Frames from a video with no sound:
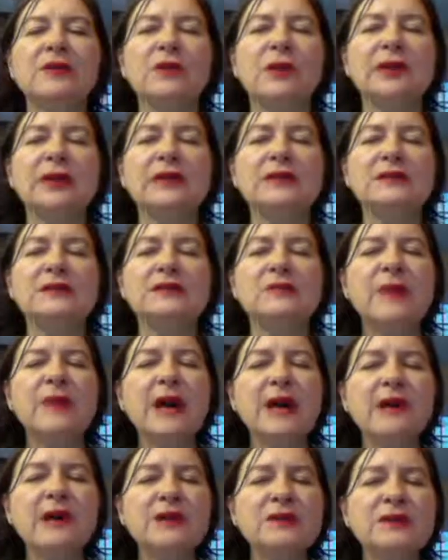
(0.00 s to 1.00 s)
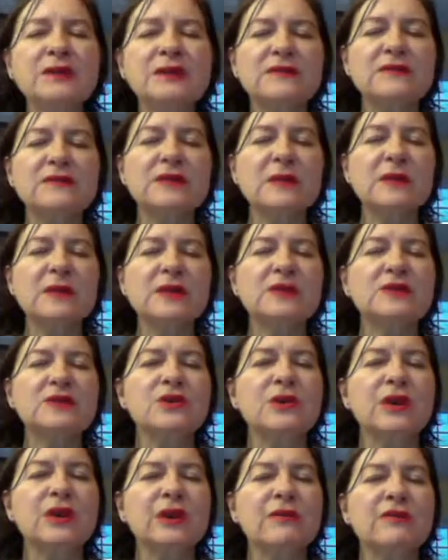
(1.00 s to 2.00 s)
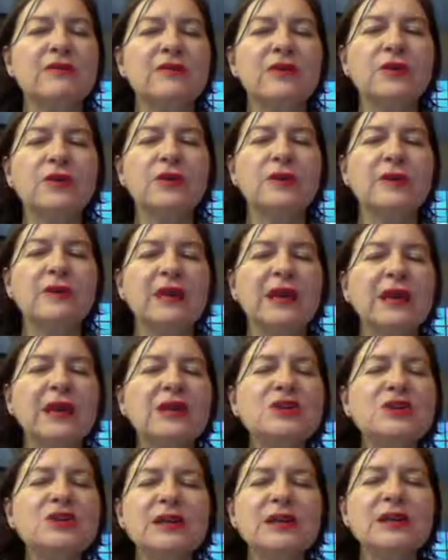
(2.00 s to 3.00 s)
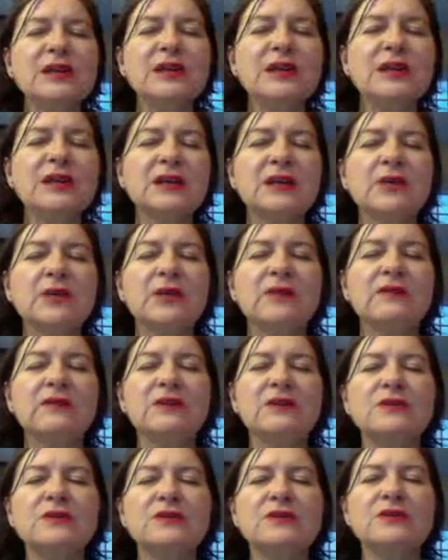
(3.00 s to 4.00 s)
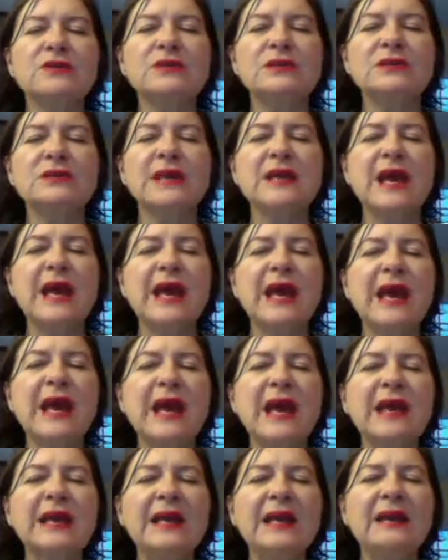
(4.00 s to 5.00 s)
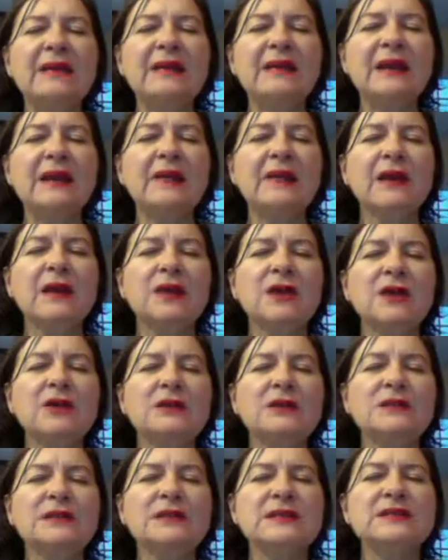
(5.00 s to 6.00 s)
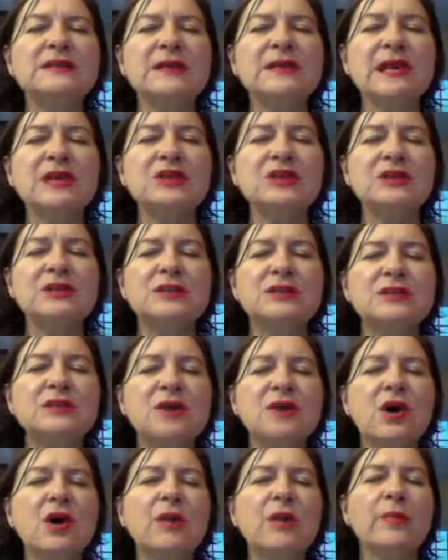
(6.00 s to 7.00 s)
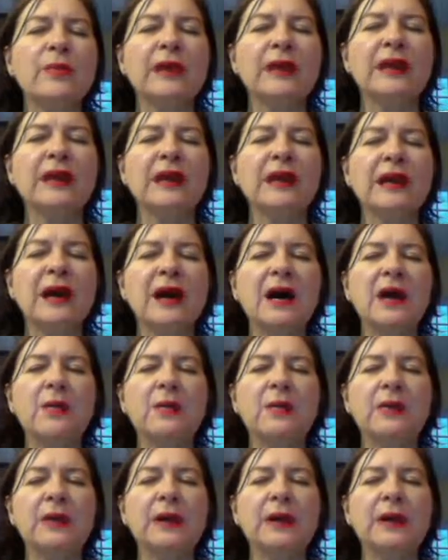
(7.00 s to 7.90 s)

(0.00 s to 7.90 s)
are any smells, if somebody's cooking food in the kitchen, or if there's just anything that your sensations are picking up.